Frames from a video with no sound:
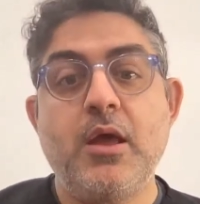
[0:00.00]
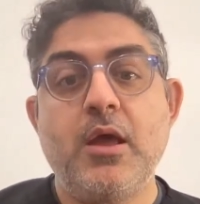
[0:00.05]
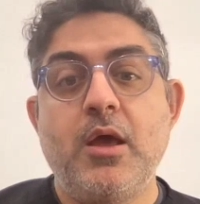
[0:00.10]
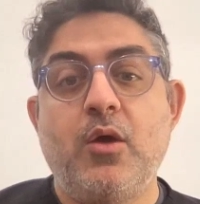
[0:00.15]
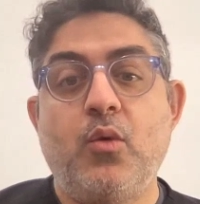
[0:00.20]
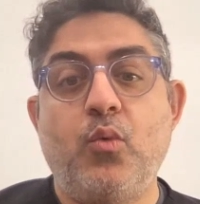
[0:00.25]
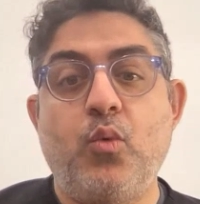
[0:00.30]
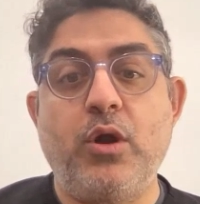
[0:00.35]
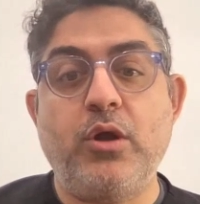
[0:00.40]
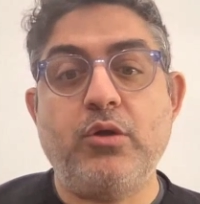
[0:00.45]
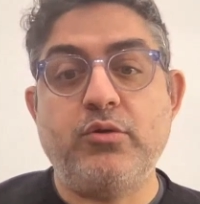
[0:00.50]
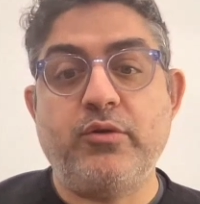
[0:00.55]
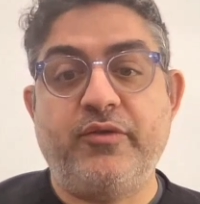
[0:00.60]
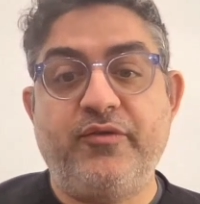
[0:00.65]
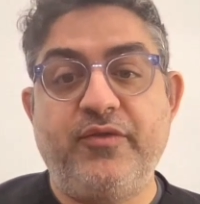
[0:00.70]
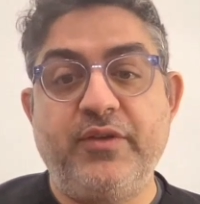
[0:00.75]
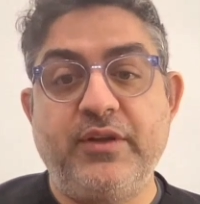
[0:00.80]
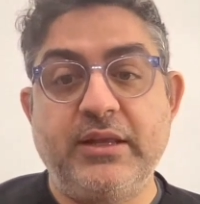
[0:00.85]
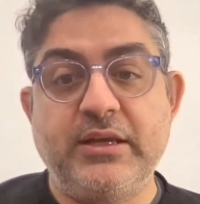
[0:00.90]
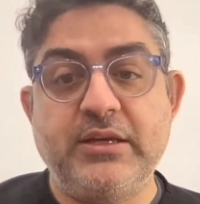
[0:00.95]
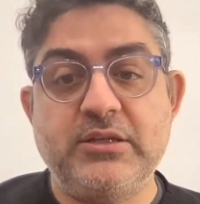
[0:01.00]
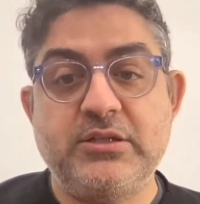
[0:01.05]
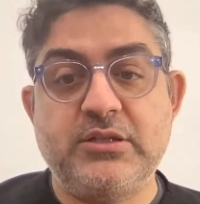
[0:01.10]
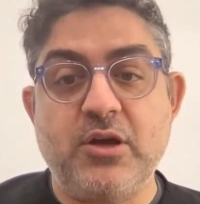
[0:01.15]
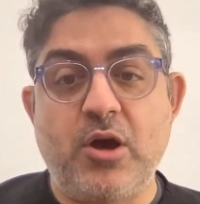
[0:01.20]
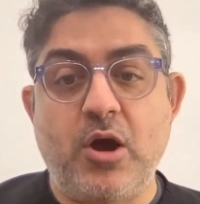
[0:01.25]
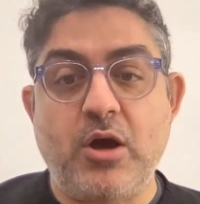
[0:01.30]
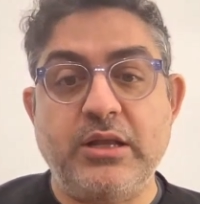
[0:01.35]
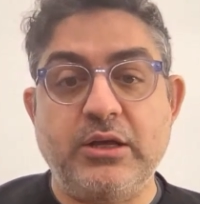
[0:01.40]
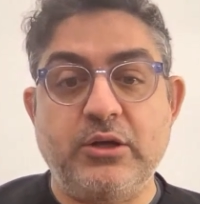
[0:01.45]
What are your feelings
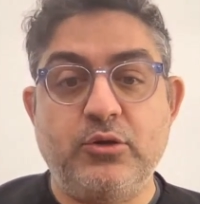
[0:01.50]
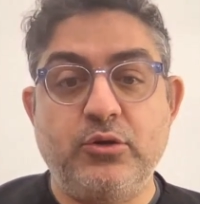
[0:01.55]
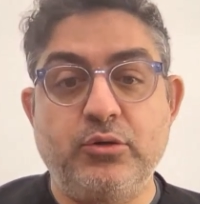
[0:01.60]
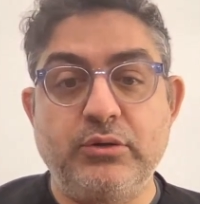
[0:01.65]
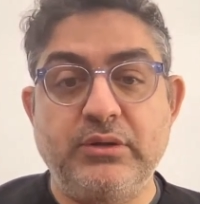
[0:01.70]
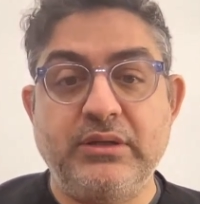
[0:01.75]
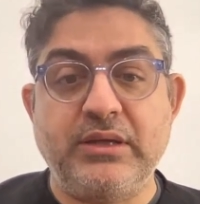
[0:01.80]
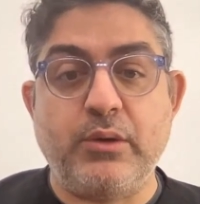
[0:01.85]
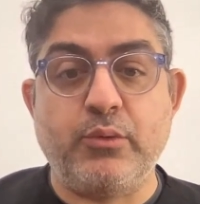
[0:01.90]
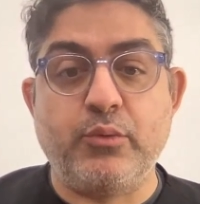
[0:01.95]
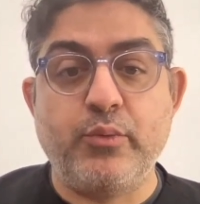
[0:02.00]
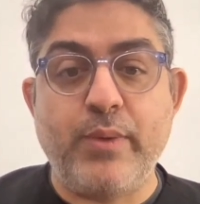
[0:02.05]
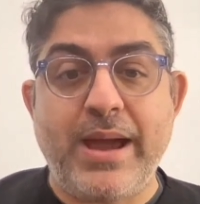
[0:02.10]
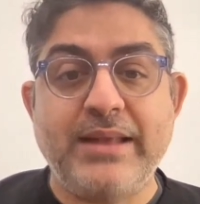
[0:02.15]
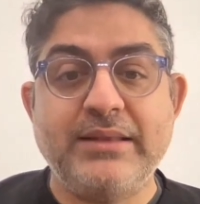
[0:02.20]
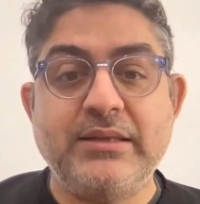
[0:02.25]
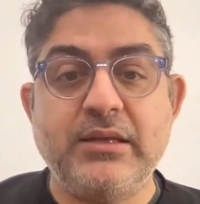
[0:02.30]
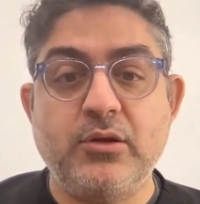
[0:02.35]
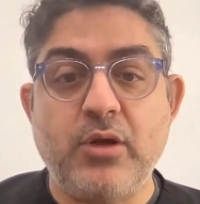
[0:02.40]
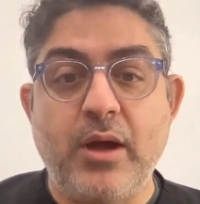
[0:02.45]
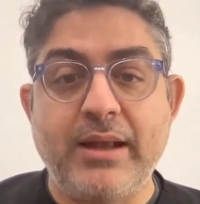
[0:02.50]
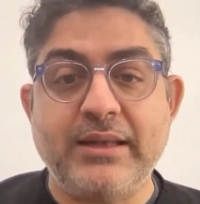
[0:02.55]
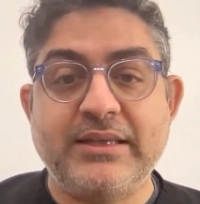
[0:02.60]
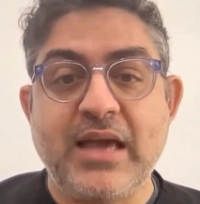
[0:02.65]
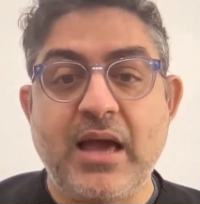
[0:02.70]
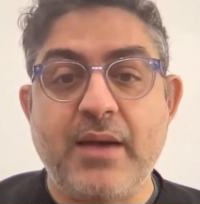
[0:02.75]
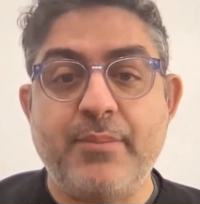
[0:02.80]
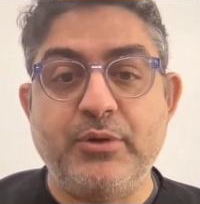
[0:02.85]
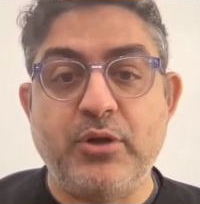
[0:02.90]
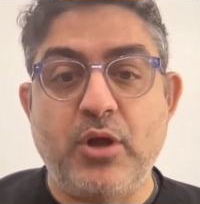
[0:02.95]
on including a red light
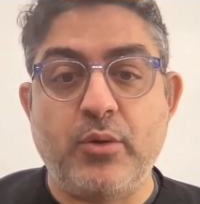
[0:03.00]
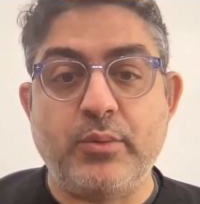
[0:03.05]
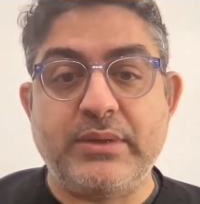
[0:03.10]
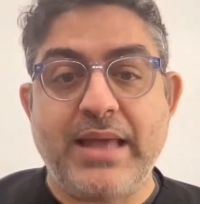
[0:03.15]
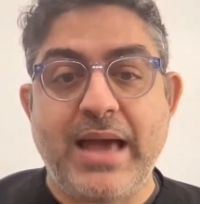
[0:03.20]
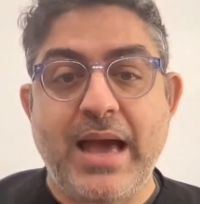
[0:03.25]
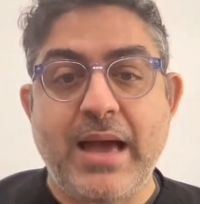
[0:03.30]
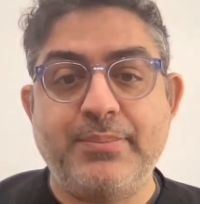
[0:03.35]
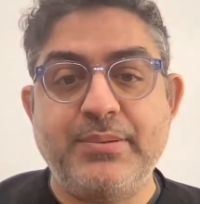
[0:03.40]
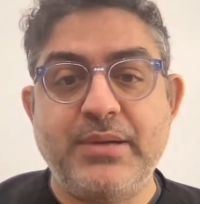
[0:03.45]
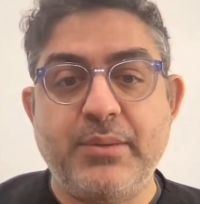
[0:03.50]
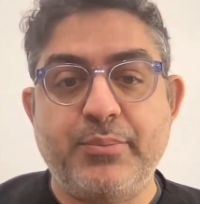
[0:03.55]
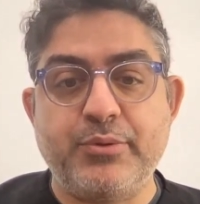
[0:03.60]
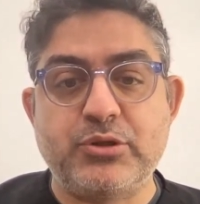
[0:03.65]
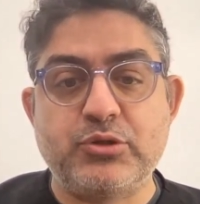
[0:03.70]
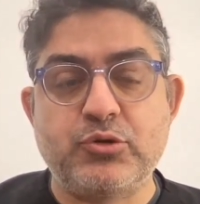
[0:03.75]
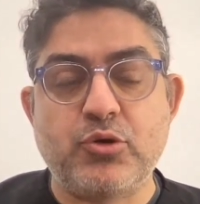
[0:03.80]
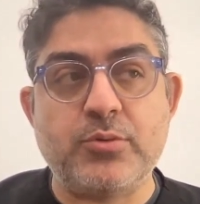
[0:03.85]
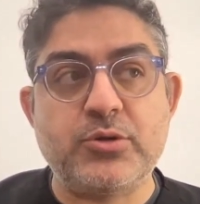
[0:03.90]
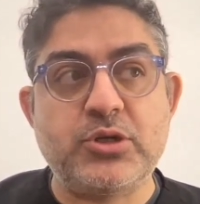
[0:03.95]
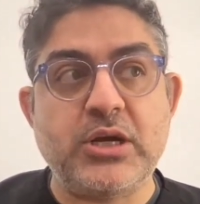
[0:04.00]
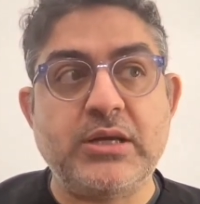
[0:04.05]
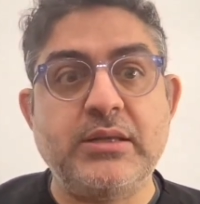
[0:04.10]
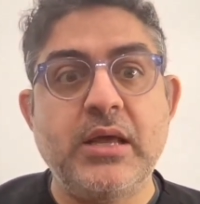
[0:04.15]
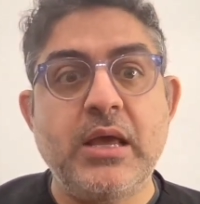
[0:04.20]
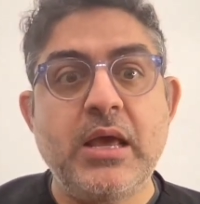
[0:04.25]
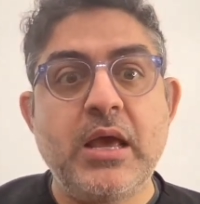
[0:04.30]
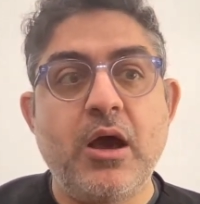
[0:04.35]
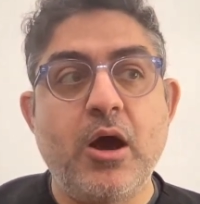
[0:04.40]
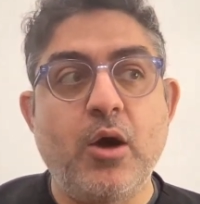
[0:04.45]
cap along with Happy Head prescription?